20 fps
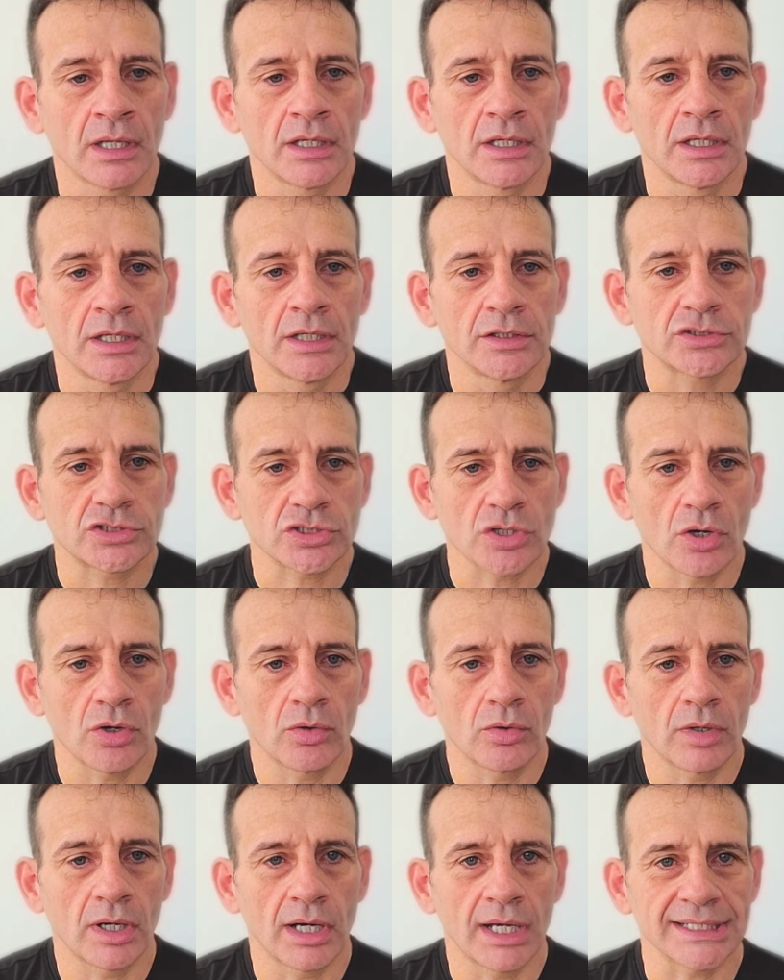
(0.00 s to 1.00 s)

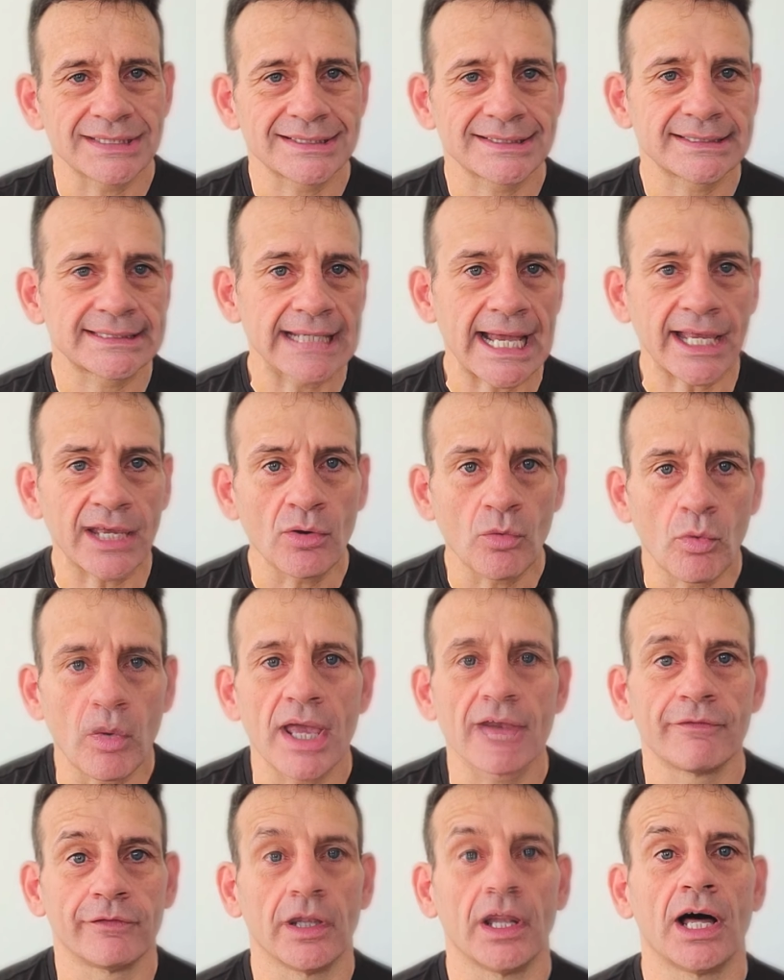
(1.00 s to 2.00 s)
So a second
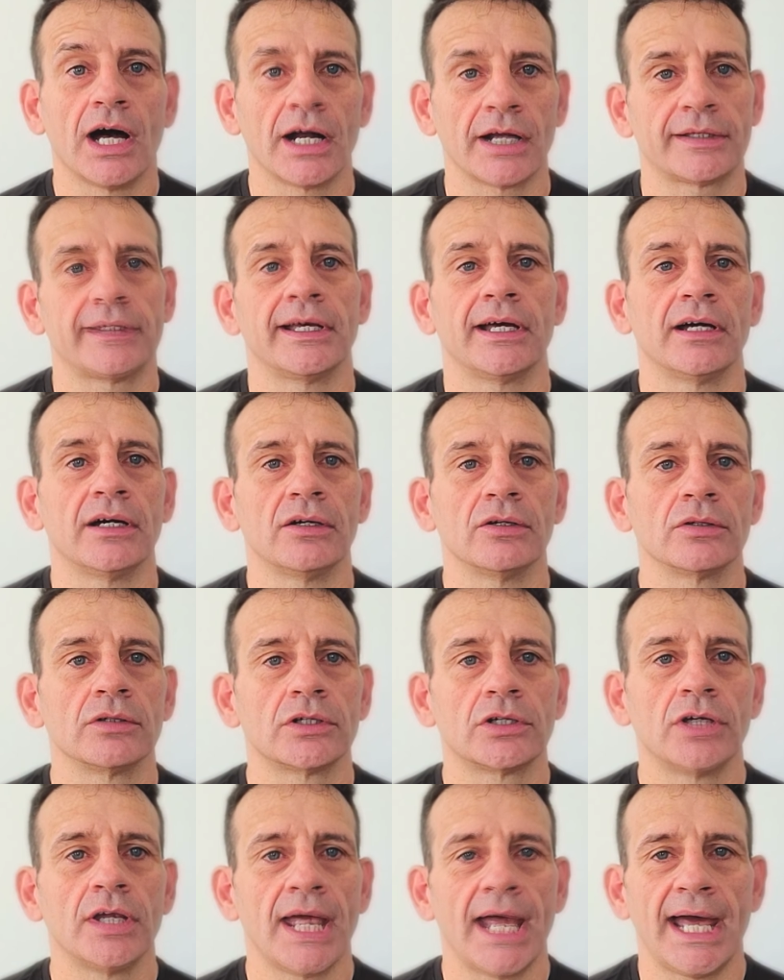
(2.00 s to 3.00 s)
wave lockdown
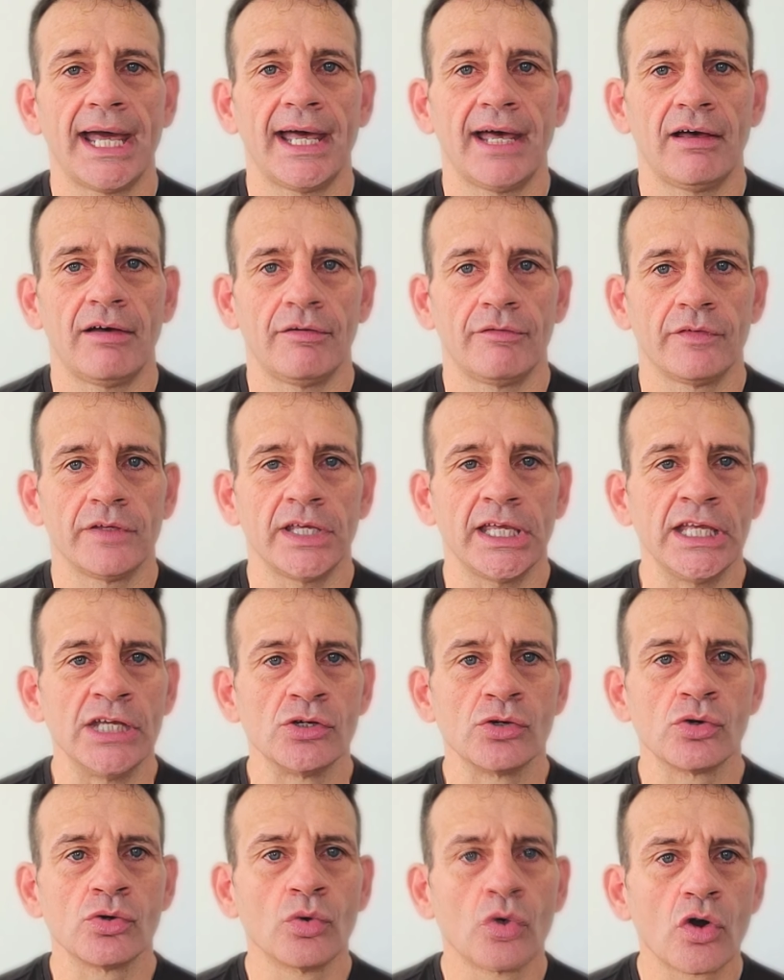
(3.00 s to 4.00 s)
could have
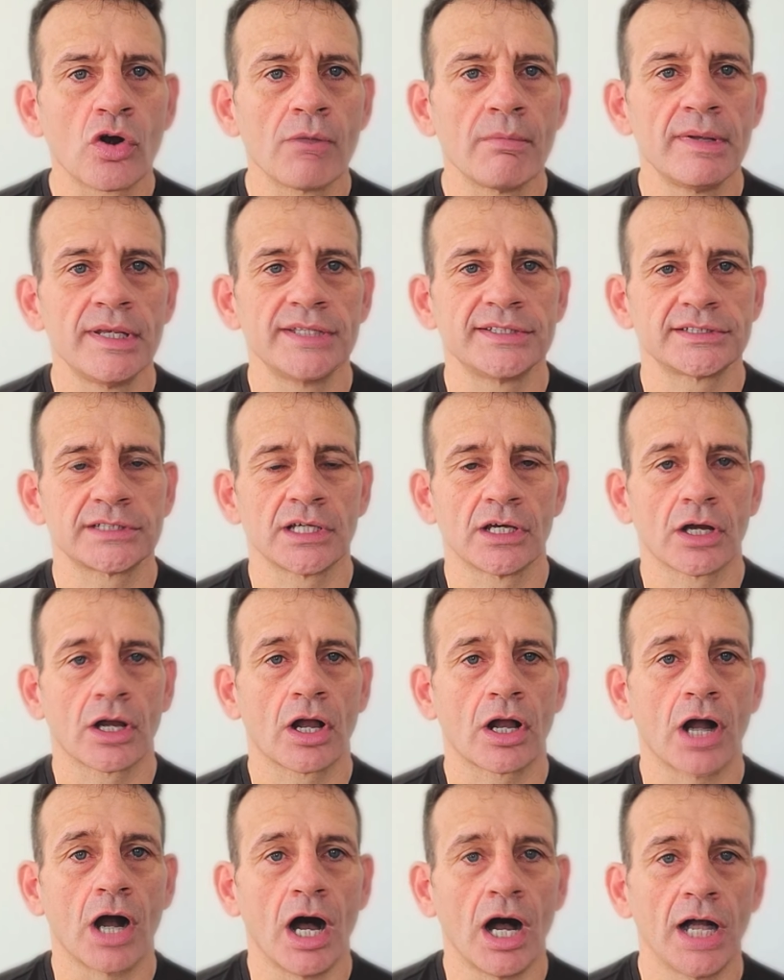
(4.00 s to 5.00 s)
enormous
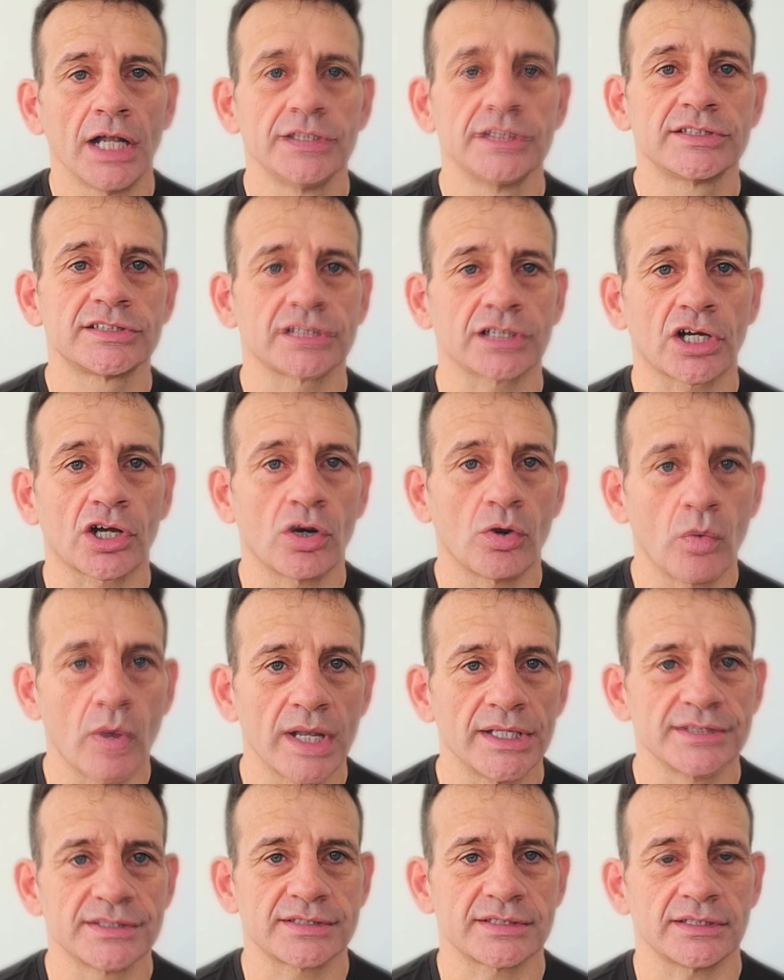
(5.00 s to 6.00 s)

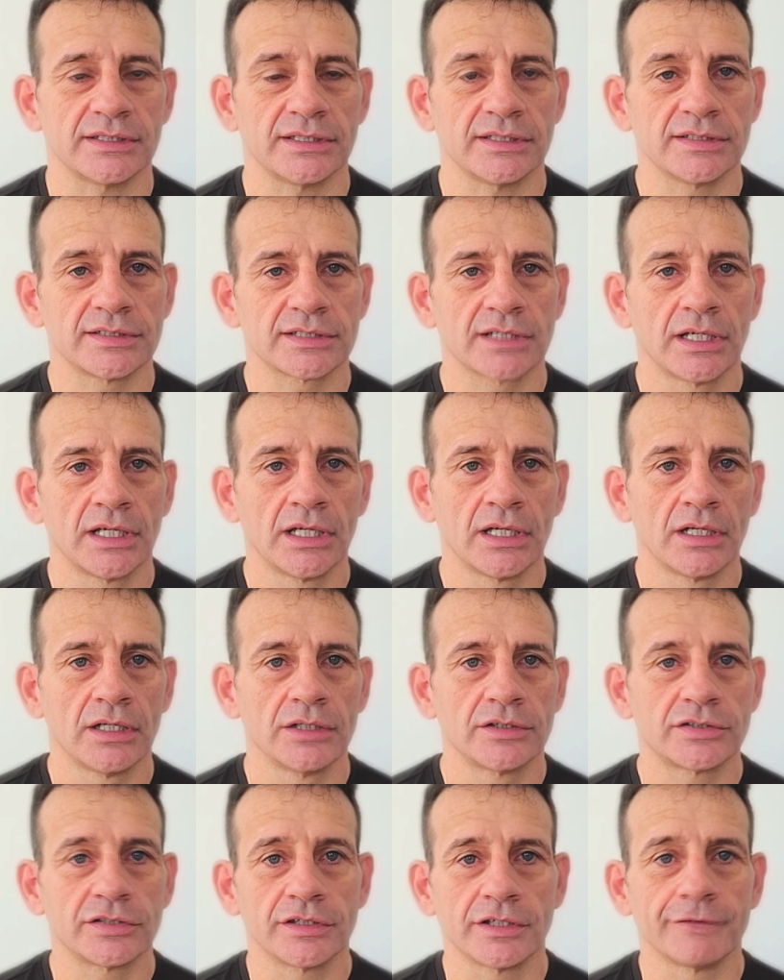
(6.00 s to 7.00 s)
consequences
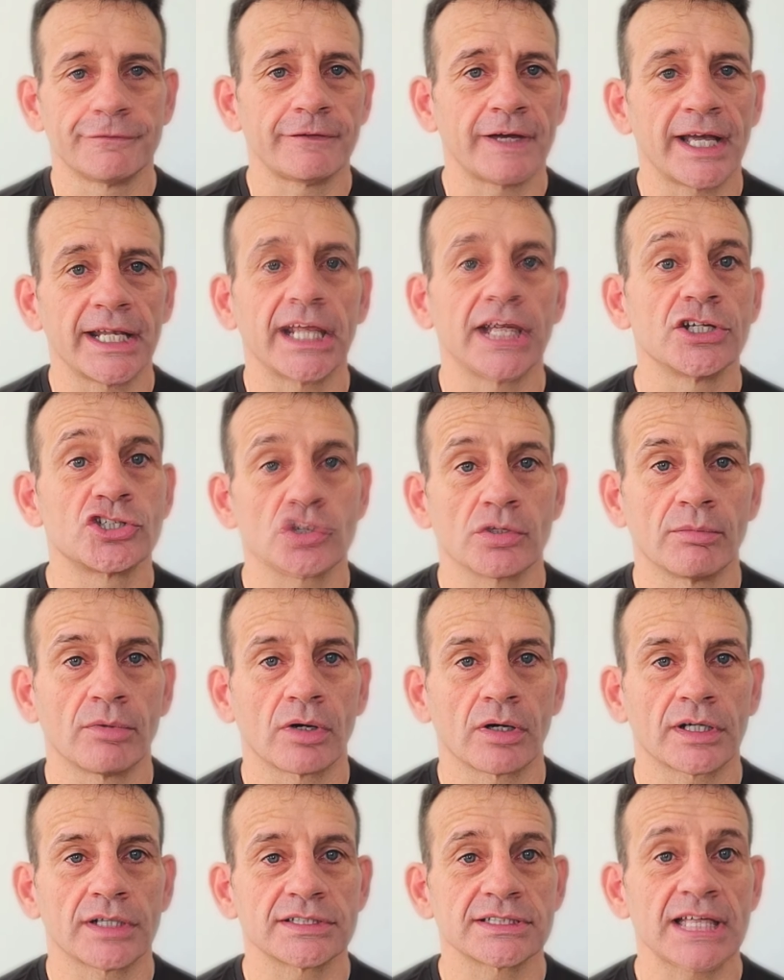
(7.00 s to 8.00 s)
to the financial
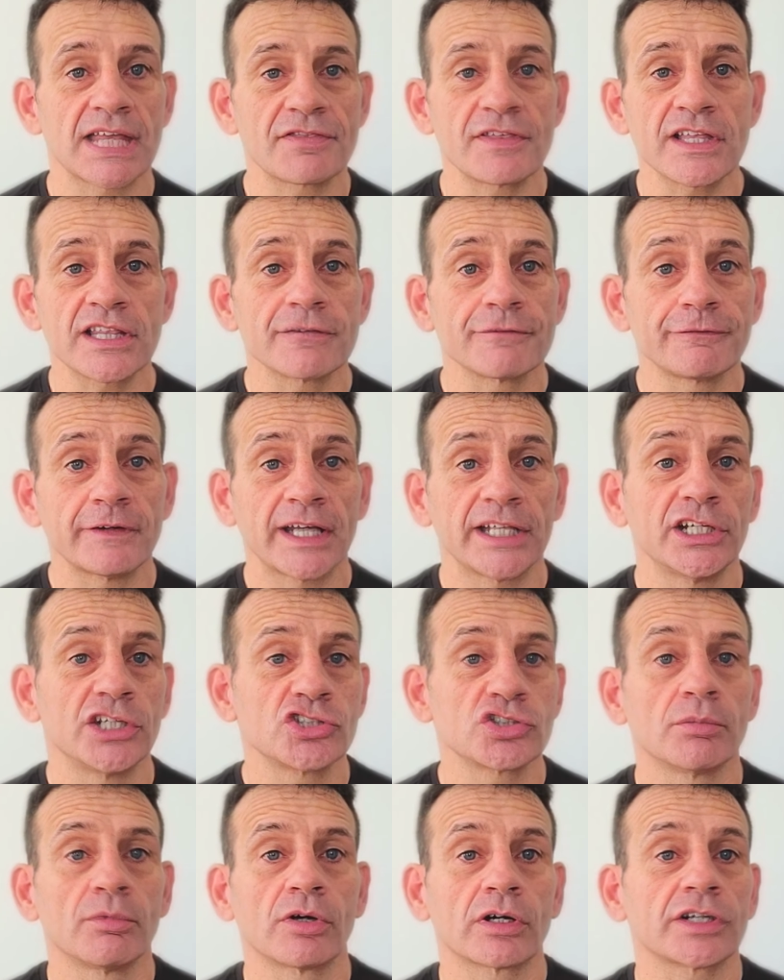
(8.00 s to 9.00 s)
markets. And I think the
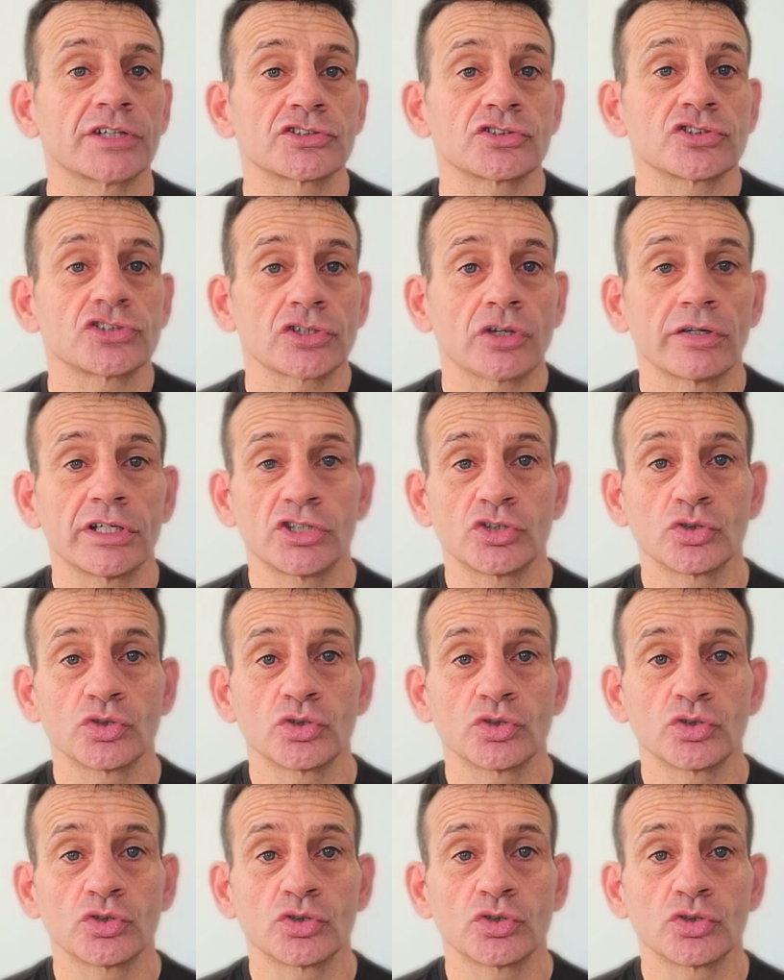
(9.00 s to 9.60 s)
financial markets are starting to